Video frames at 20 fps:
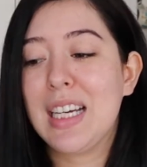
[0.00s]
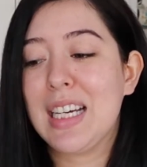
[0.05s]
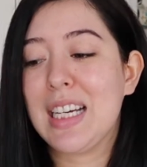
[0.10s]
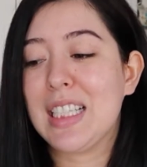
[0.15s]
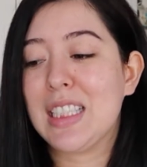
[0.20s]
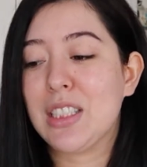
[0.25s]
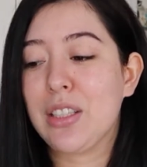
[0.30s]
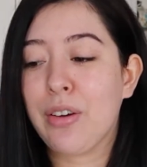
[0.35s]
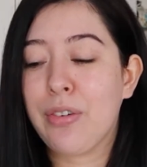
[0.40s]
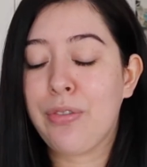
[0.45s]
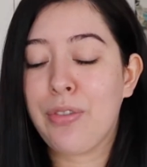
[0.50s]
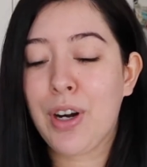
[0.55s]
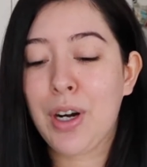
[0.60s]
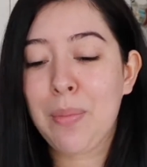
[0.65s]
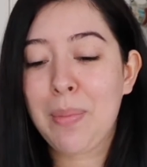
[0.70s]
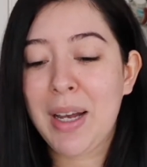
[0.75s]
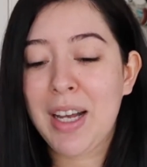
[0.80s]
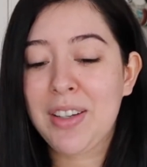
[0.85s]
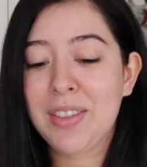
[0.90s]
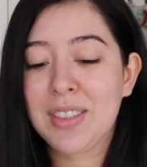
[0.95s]
It's
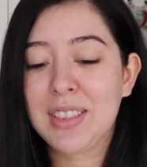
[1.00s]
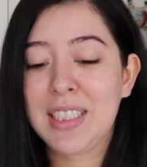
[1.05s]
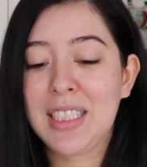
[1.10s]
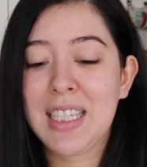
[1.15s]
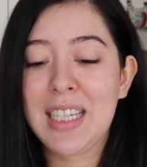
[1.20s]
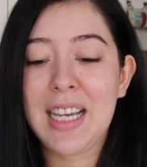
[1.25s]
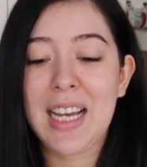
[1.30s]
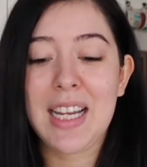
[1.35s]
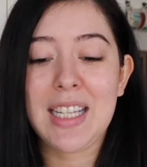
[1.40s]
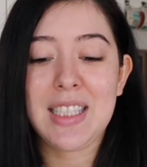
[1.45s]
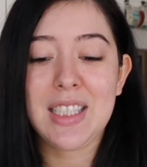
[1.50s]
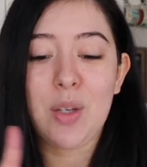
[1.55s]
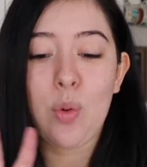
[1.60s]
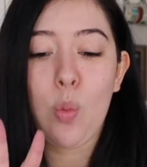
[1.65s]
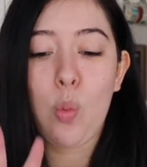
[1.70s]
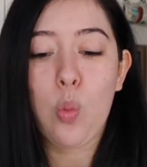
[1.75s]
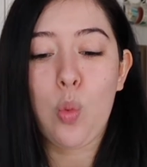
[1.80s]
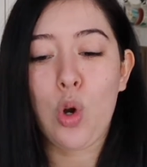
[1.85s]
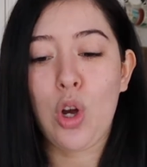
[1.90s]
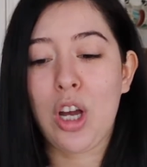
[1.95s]
farmhousey, it's
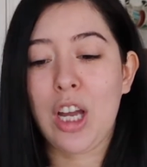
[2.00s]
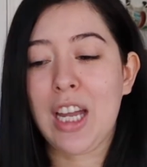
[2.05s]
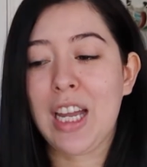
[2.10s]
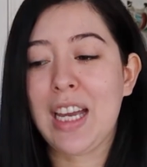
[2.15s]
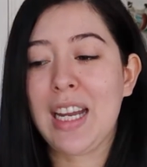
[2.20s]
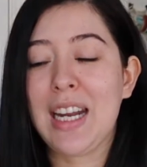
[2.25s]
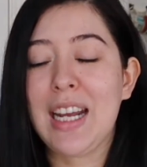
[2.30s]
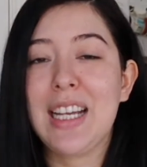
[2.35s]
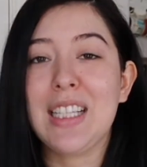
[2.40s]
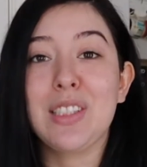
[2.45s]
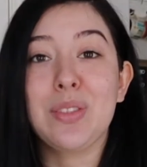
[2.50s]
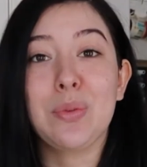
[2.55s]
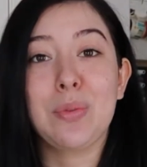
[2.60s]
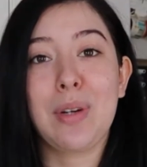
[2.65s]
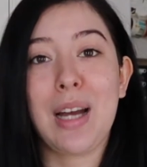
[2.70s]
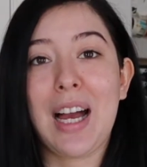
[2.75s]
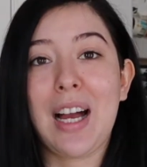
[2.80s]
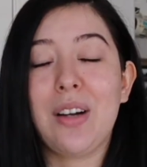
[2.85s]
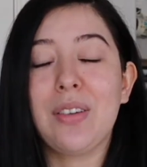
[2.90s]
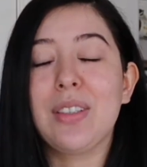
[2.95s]
wood, it's
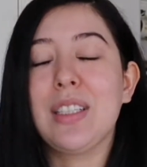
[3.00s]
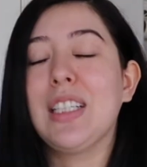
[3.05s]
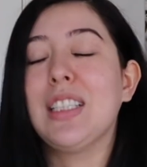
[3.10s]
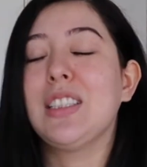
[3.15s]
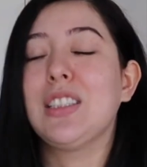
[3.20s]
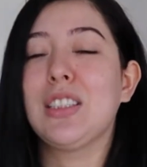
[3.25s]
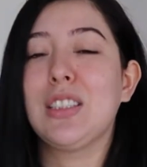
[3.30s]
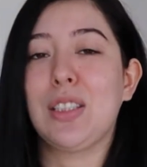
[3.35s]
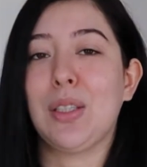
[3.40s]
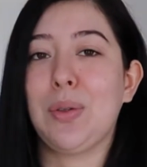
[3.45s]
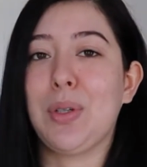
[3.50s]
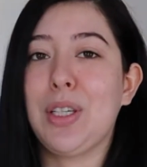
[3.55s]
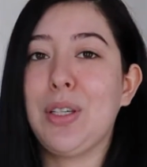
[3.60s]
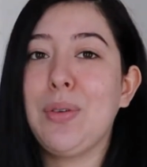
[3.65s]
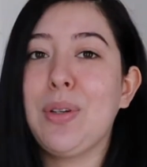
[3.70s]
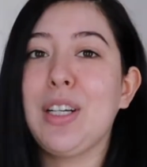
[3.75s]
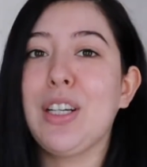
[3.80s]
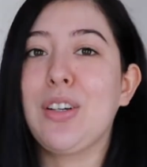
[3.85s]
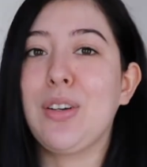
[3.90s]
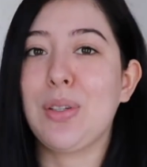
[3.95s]
round, it's so
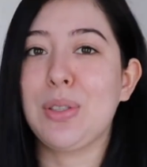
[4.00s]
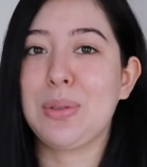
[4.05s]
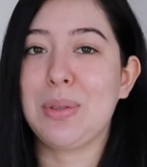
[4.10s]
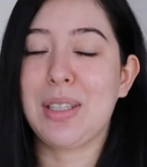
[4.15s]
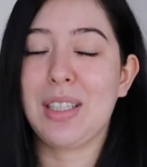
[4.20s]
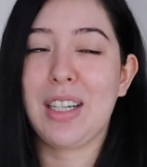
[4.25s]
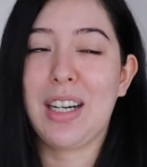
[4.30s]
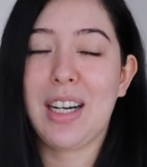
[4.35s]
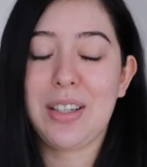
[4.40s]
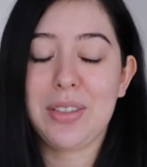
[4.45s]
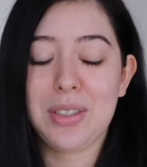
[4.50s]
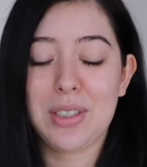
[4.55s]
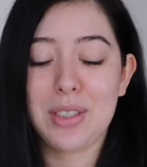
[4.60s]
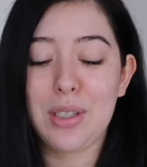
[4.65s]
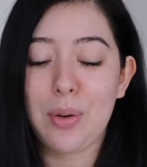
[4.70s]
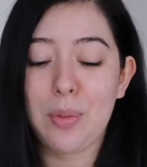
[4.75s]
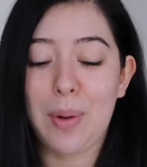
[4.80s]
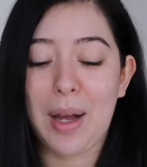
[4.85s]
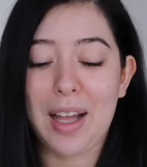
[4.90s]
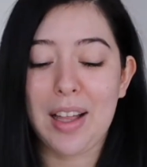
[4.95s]
cute. It goes with our house
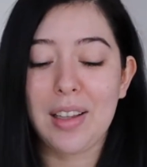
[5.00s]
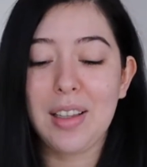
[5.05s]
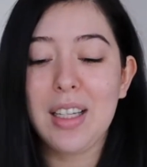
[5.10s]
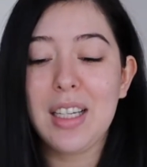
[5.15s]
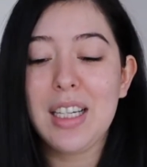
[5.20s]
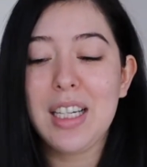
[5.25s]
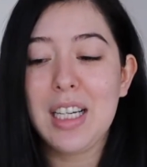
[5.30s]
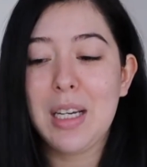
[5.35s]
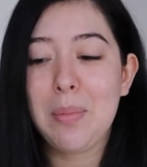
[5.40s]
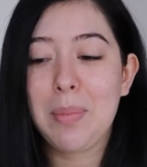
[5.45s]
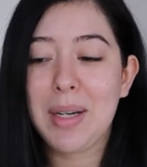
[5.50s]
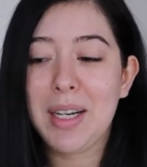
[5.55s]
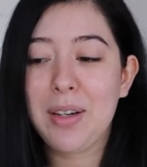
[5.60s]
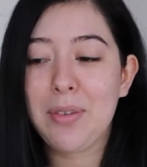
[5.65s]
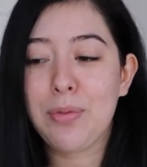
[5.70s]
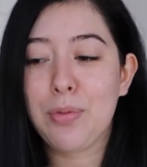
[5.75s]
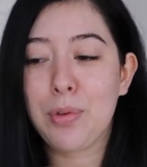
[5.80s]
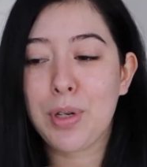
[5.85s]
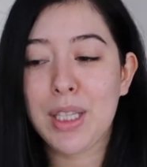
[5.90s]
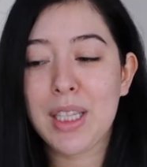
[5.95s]
so well, but I
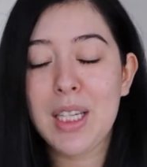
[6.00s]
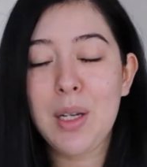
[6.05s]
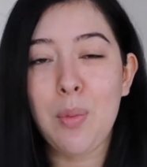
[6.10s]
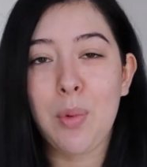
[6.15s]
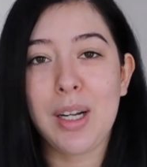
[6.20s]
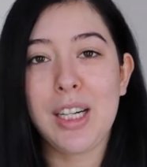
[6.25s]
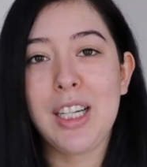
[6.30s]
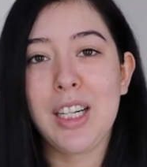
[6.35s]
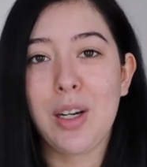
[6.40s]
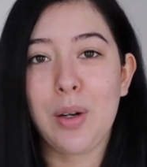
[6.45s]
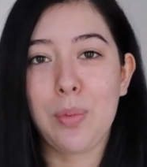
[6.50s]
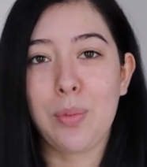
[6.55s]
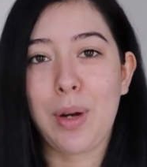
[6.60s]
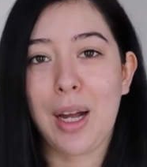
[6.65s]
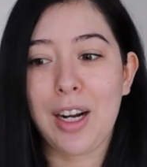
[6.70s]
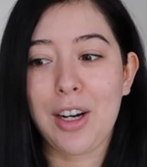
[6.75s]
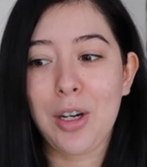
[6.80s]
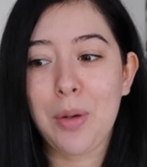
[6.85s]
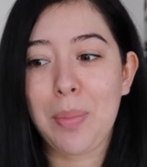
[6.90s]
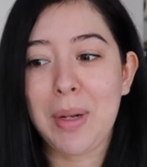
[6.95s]
really wanted a
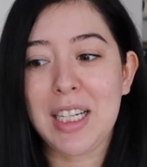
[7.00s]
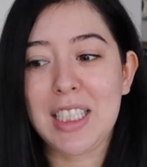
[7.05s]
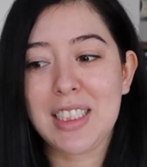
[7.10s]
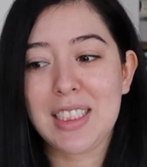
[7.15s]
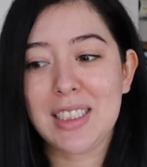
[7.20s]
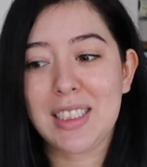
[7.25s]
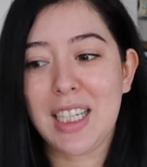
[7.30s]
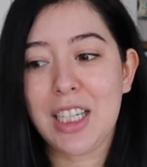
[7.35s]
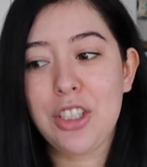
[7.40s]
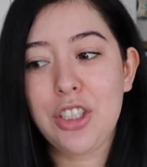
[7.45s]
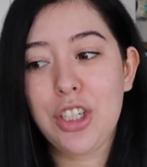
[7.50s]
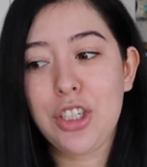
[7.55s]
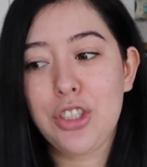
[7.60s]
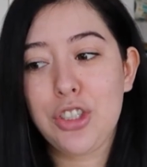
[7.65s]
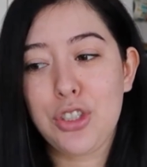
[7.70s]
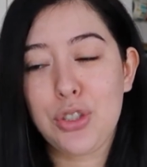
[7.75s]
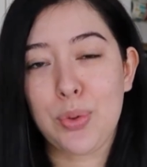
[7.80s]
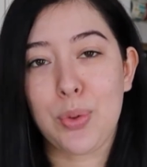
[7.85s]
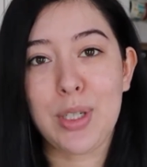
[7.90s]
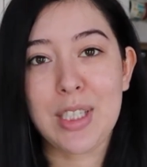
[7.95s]
runner, but it's such a
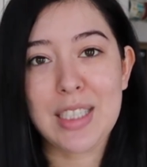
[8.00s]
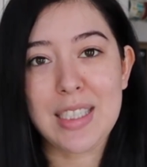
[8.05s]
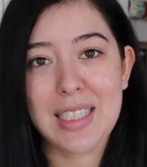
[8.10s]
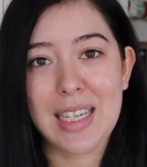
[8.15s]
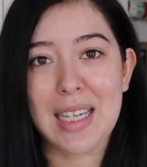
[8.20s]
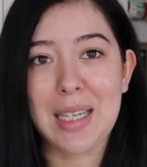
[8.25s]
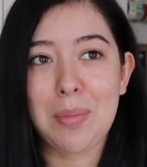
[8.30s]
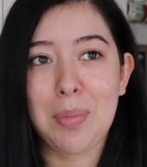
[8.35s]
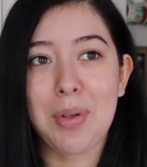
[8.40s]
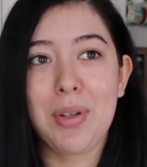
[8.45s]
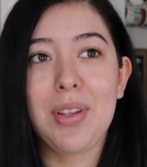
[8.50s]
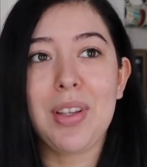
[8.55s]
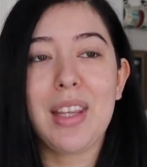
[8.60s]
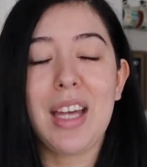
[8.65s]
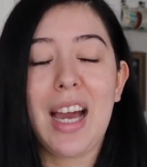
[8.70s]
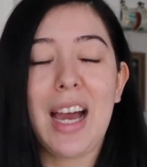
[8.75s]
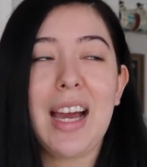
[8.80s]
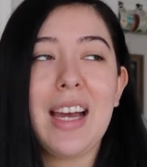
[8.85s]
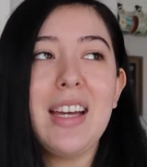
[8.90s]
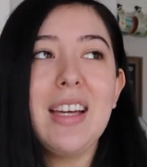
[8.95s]
short table
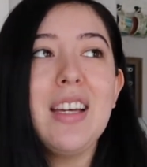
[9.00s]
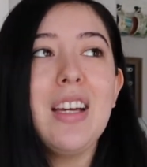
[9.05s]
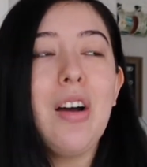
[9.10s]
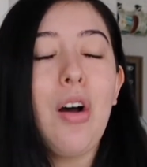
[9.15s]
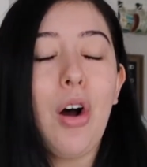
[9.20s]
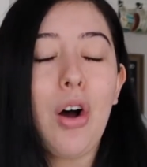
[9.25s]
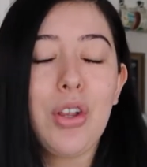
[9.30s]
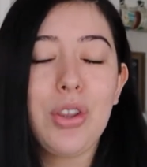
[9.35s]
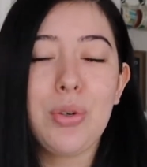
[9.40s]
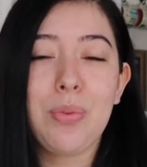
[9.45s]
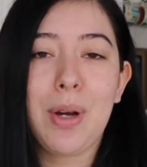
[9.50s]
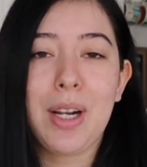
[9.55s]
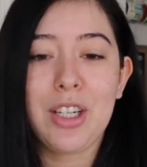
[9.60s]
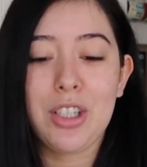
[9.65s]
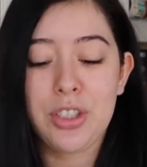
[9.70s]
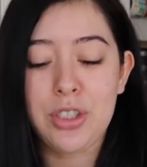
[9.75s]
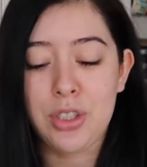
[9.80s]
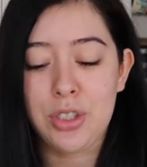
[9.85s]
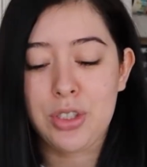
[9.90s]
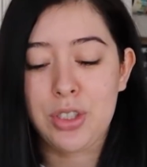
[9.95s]
that all the
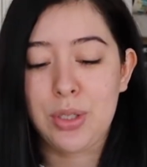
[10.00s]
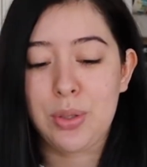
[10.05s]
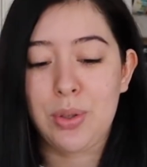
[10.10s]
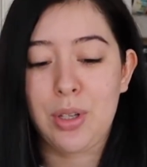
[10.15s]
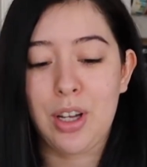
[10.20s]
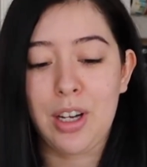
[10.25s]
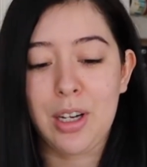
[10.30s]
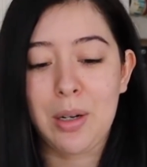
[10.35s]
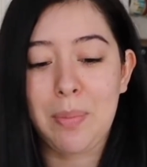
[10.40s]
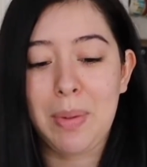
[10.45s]
runners are too long.